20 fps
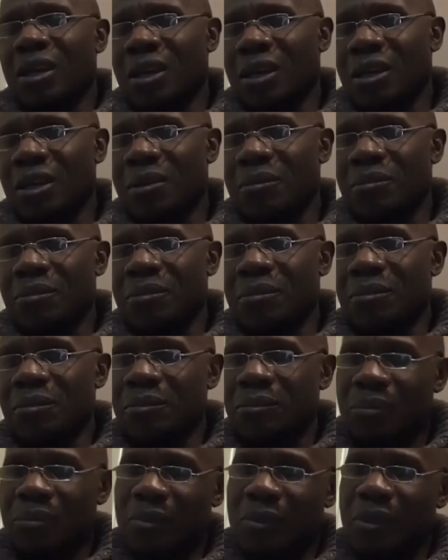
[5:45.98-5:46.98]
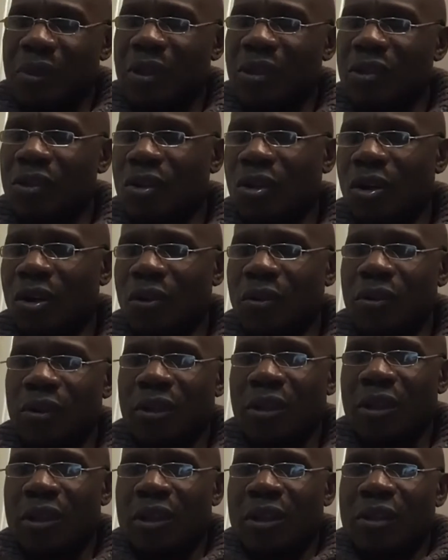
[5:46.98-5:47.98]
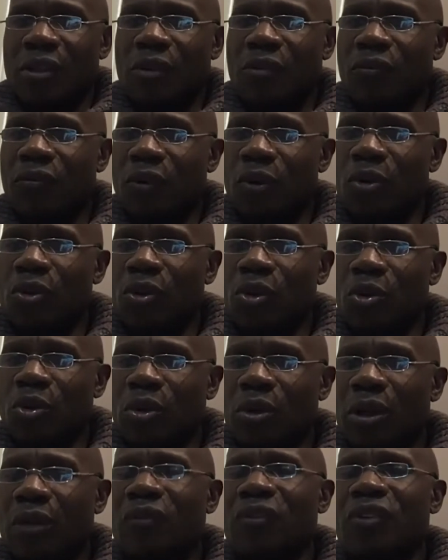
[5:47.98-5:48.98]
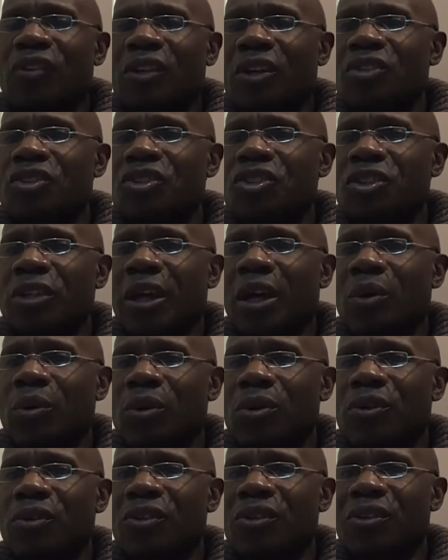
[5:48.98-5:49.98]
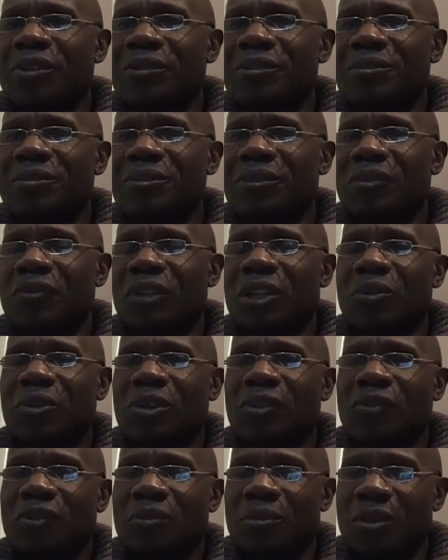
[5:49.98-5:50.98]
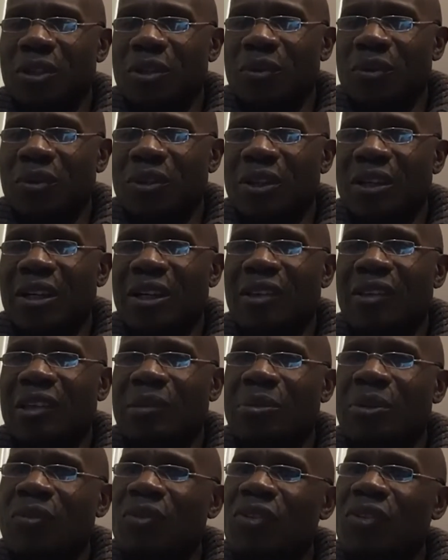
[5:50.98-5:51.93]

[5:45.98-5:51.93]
Um, it's called The Folklore of Sun Showers. If anyone's familiar with the concept